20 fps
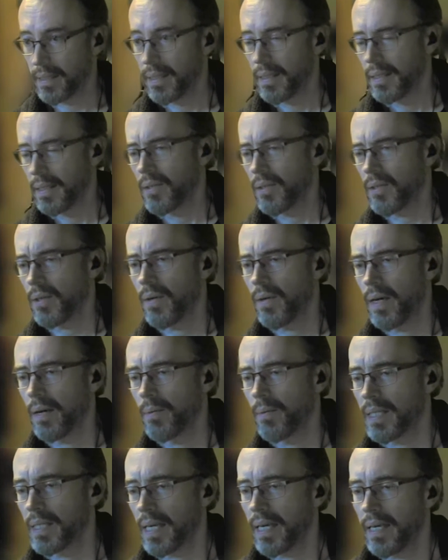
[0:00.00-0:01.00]
So I would
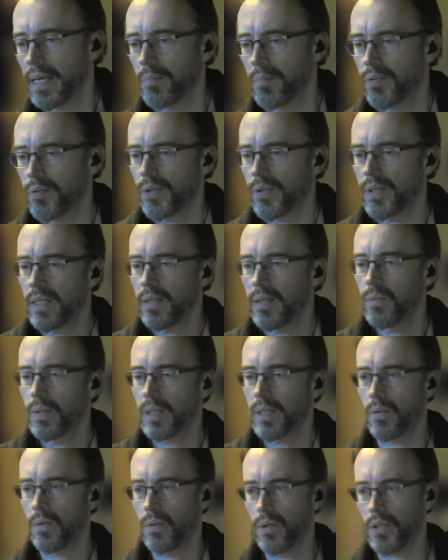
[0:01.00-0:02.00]
say proceed with
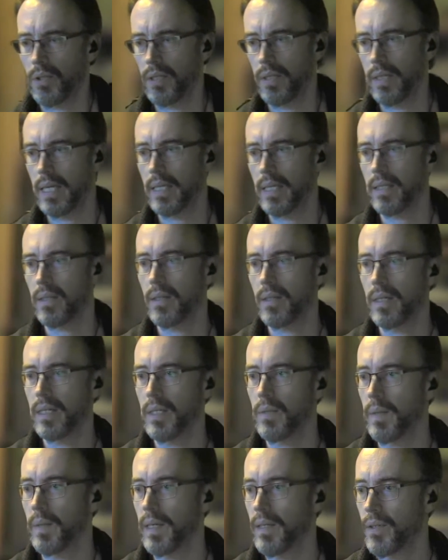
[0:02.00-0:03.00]
caution and certainly
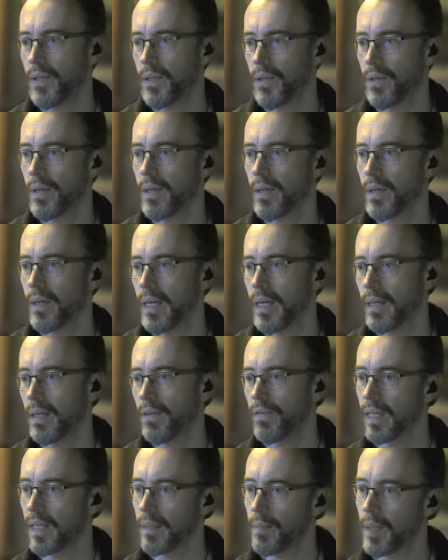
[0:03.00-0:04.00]
speak to your
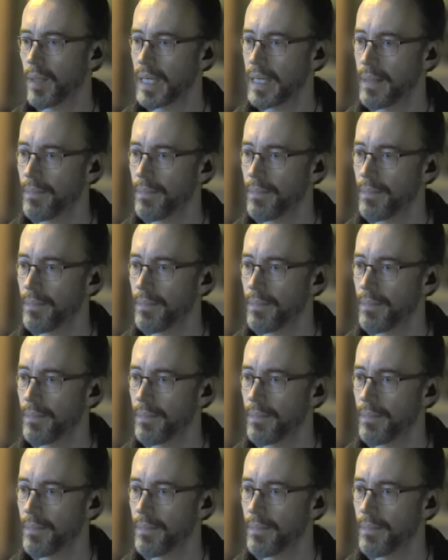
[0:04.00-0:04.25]
governing body.